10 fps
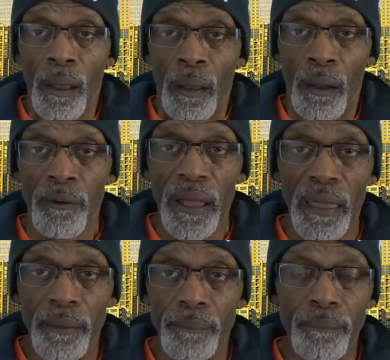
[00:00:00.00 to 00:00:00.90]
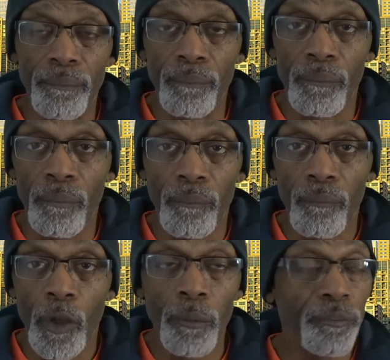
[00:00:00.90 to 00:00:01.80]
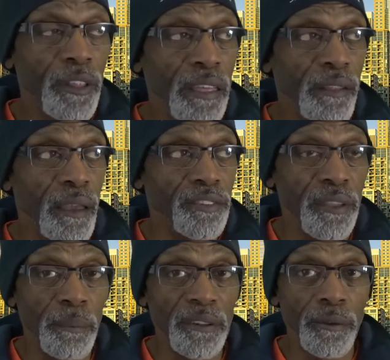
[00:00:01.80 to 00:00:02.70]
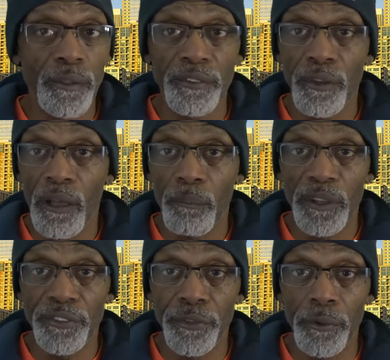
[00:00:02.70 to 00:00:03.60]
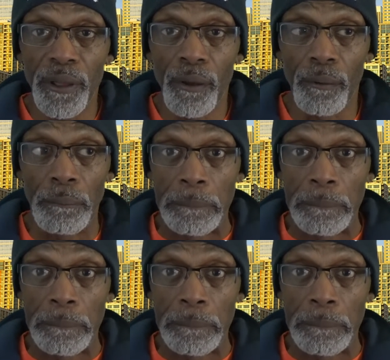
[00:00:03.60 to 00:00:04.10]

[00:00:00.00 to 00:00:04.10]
All right. Hopefully the next time I do this, I'll have my studio.